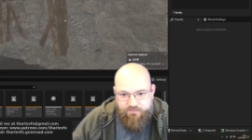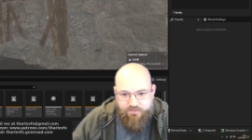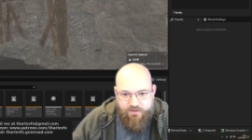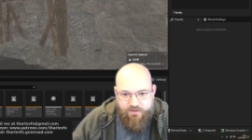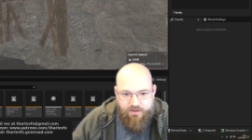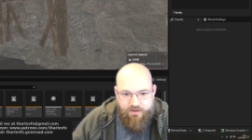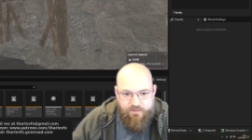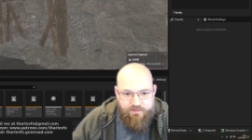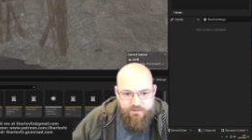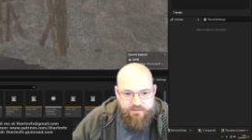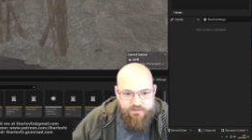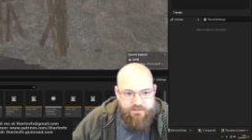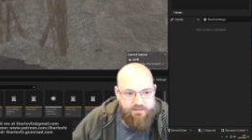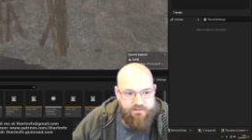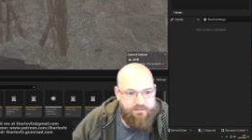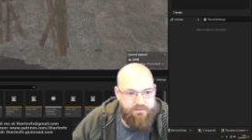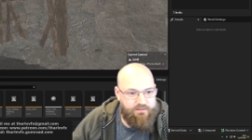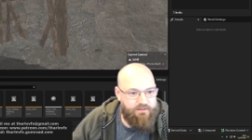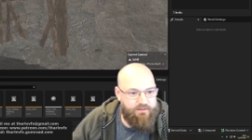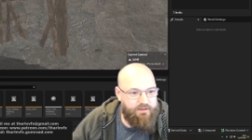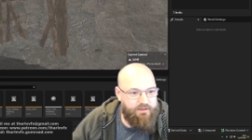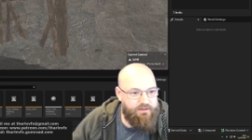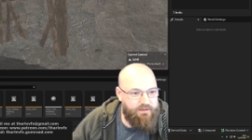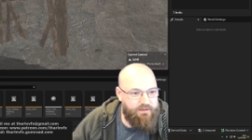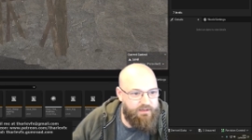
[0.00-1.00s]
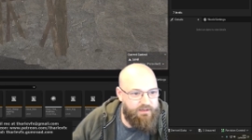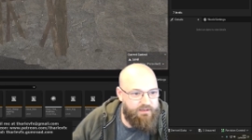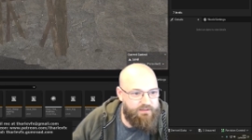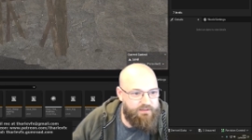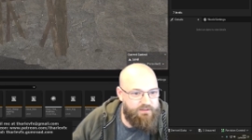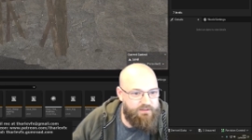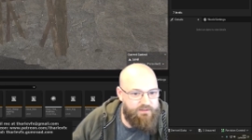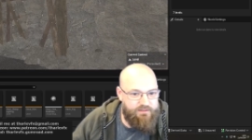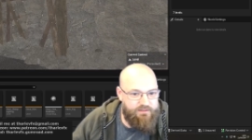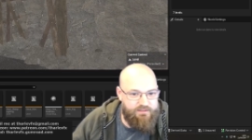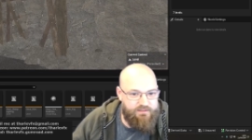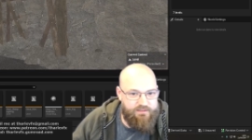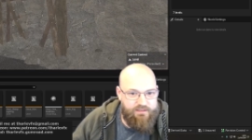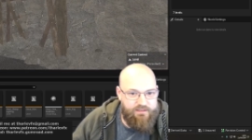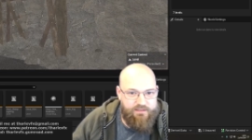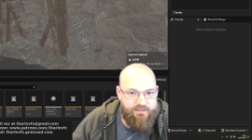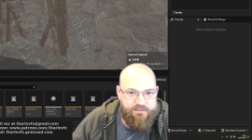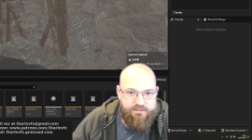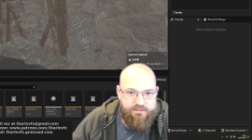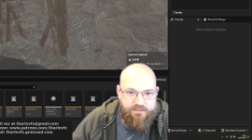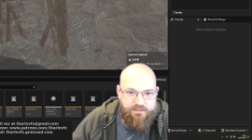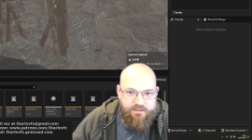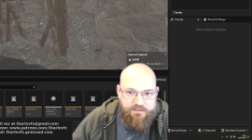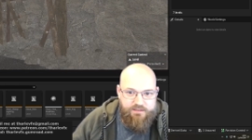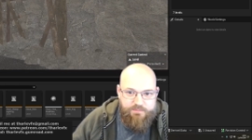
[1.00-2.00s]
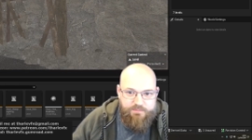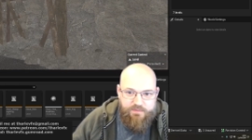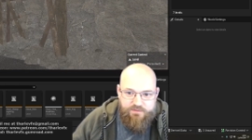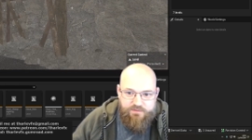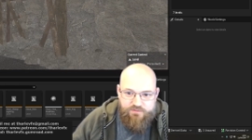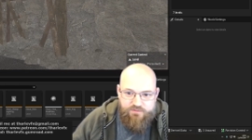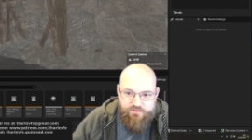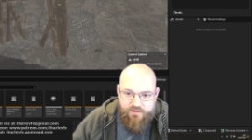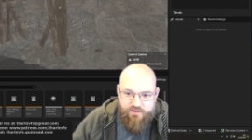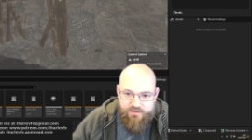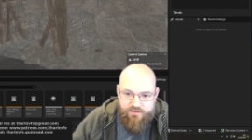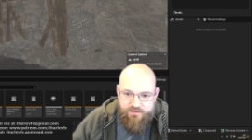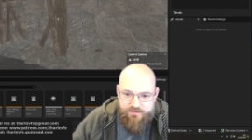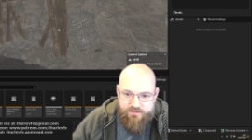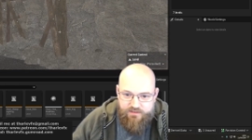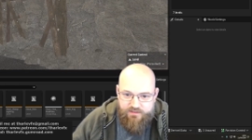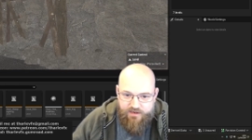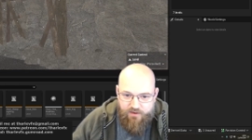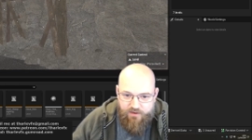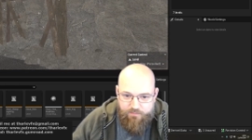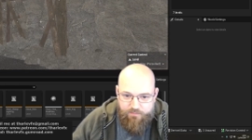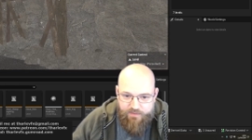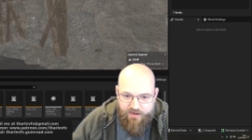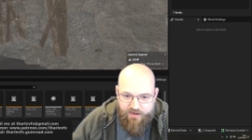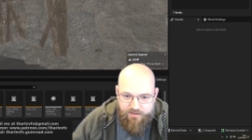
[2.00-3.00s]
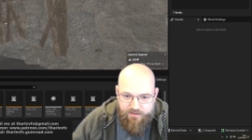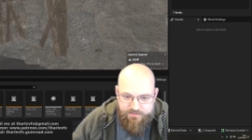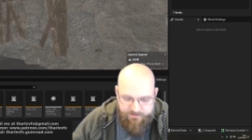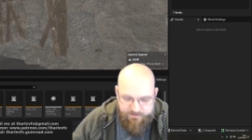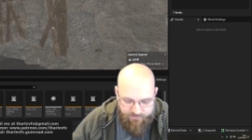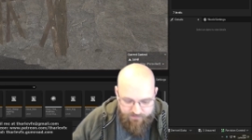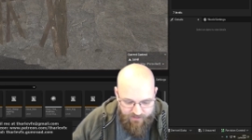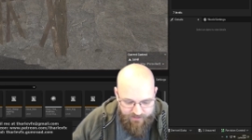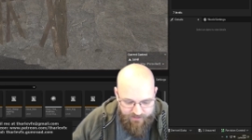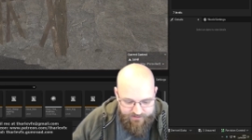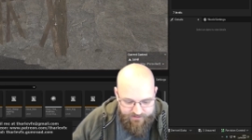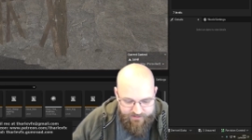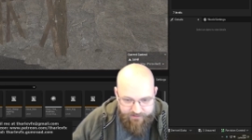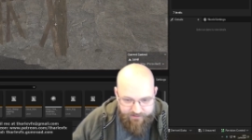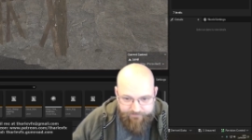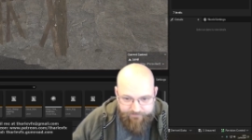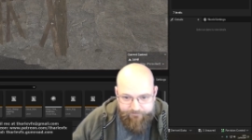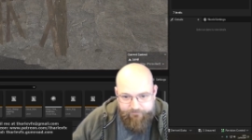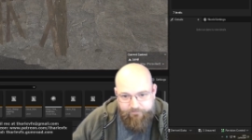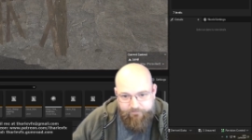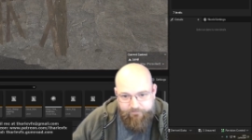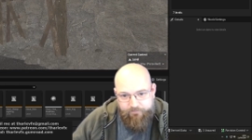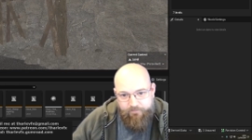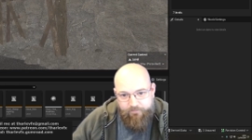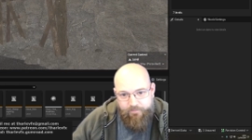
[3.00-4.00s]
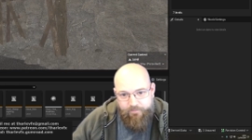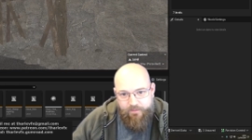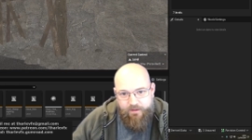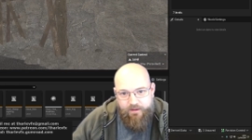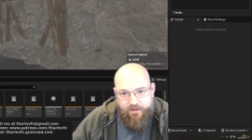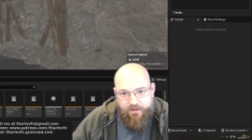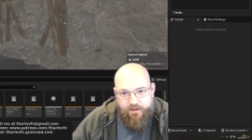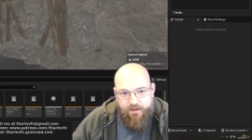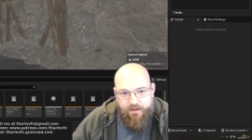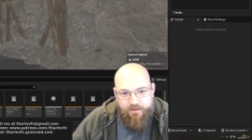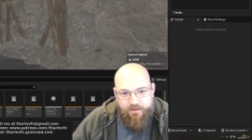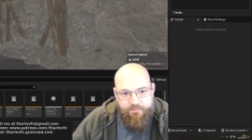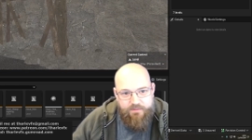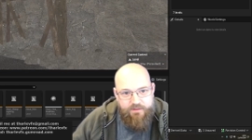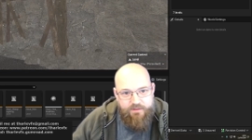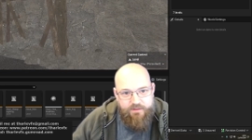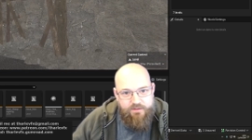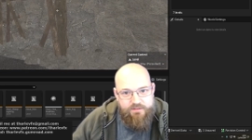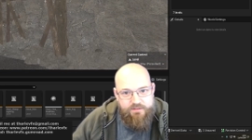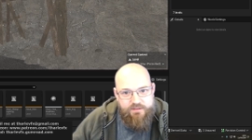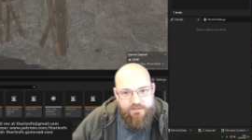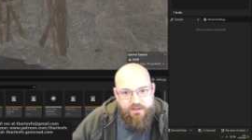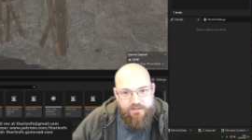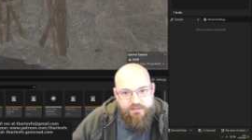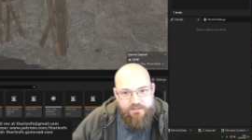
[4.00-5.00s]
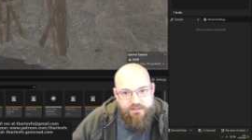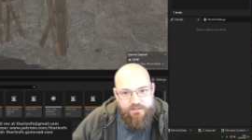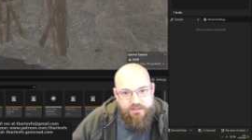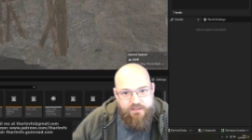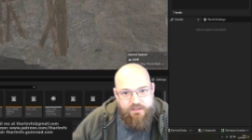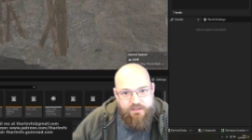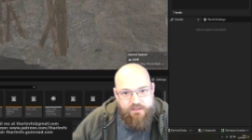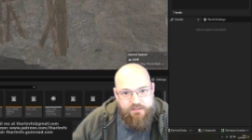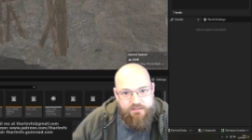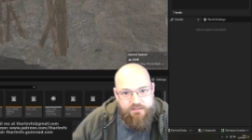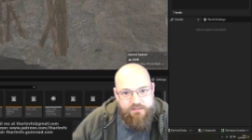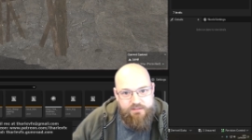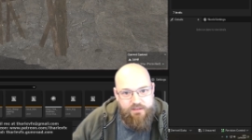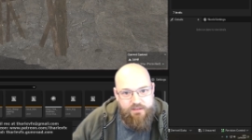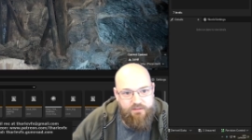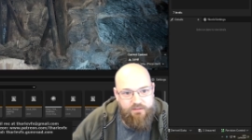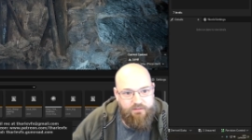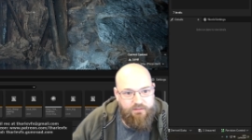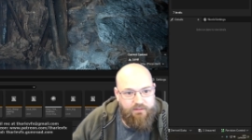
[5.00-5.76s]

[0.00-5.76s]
I go into unlit, you can see it's a nice bit of structure. It's going to help pick up some lighting and those kinds of things. So.